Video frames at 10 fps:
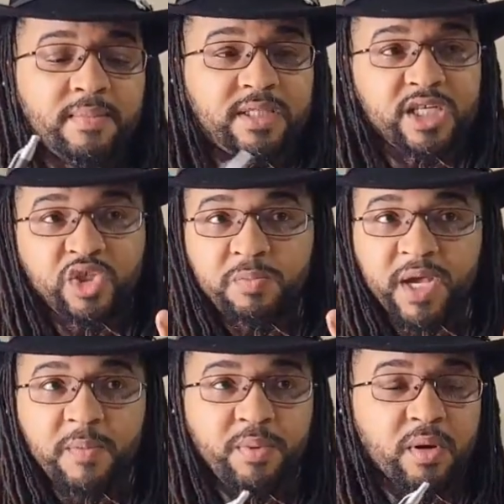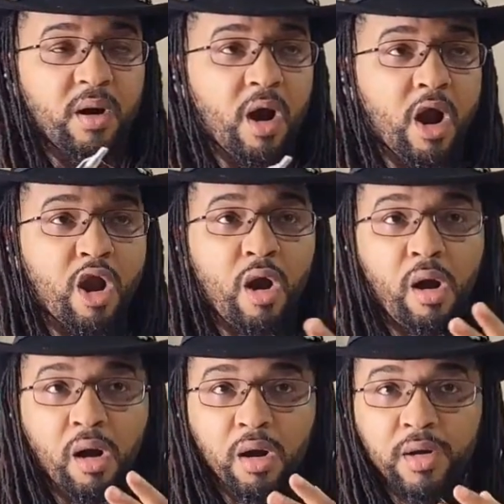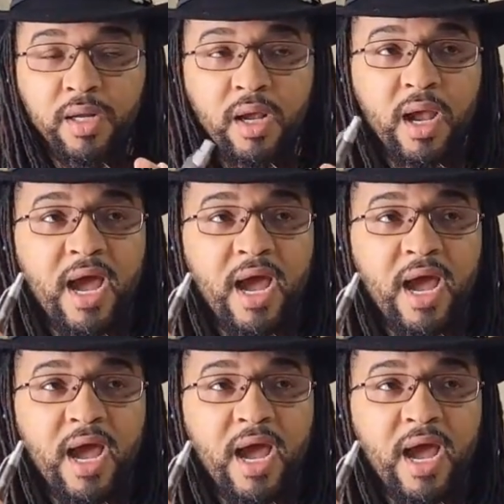Tissue paper, a card.